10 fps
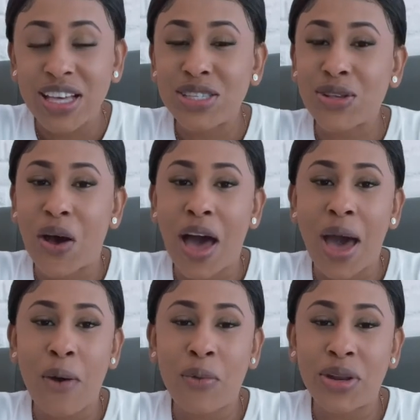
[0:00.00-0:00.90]
So
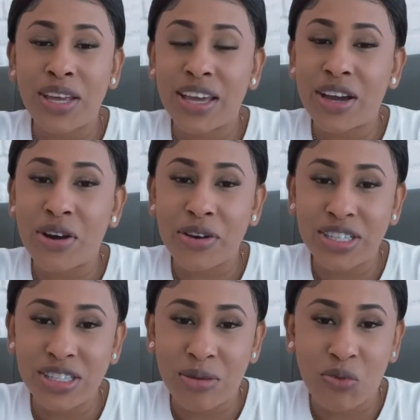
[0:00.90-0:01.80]
I want to encourage
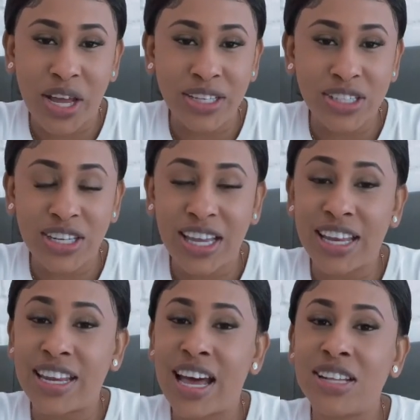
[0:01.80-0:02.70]
someone today
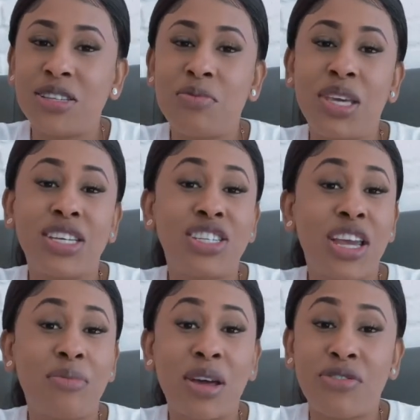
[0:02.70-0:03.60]
not to be
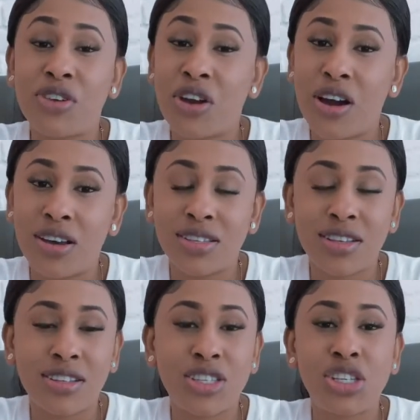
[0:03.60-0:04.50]
ashamed of your
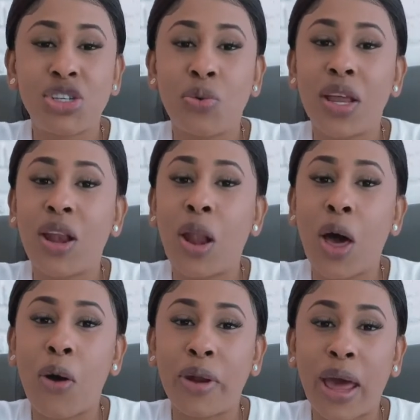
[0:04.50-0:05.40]
hustle, to do it
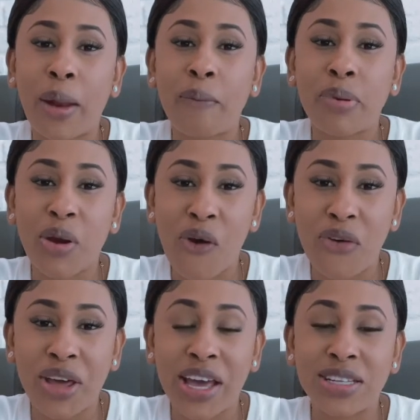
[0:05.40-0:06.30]
loud and
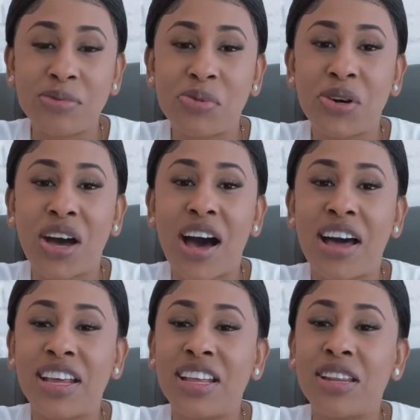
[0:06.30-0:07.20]
proud, and to put
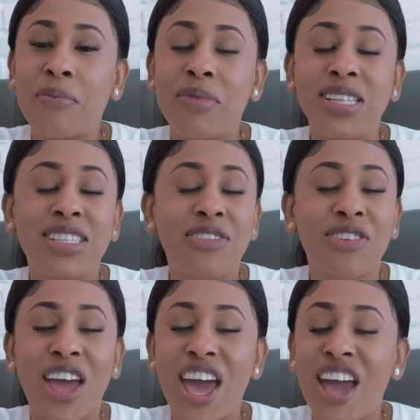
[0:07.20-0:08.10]
God in the midst of
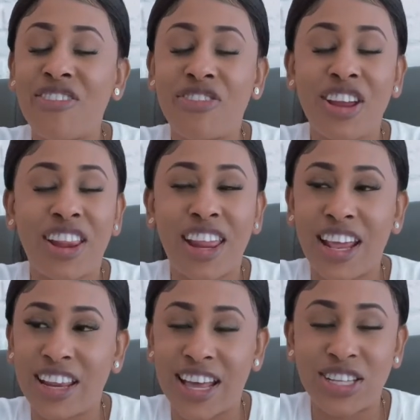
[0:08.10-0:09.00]

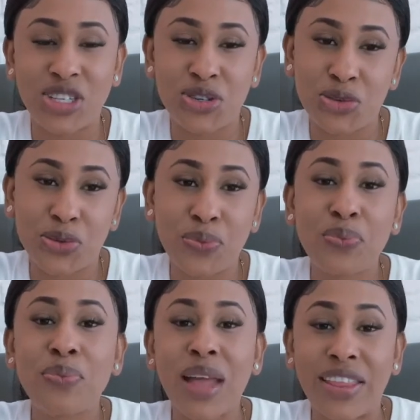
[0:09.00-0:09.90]
everything that you
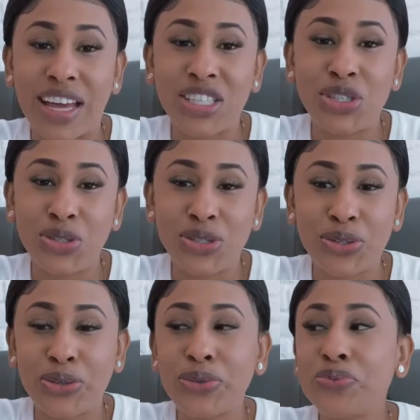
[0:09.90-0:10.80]
that you do.